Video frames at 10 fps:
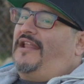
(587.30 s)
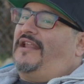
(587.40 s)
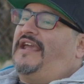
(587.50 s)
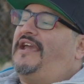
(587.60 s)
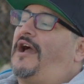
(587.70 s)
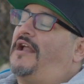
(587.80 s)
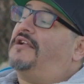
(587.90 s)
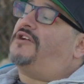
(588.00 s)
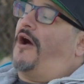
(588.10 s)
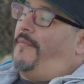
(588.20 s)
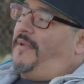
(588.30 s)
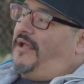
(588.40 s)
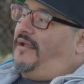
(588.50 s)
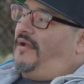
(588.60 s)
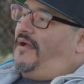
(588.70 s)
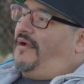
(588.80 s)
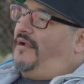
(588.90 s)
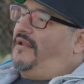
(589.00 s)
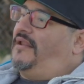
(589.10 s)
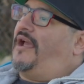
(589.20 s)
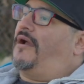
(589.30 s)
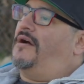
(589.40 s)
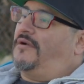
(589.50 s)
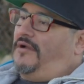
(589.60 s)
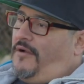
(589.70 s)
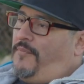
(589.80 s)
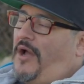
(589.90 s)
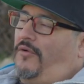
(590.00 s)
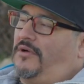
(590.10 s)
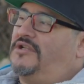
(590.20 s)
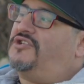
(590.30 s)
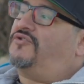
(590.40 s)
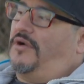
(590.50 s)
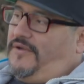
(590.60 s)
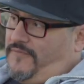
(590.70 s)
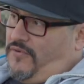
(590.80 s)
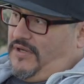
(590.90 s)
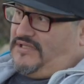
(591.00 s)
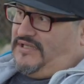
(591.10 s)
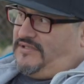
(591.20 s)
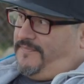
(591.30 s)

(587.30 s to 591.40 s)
he kind of taught me about constructive criticism.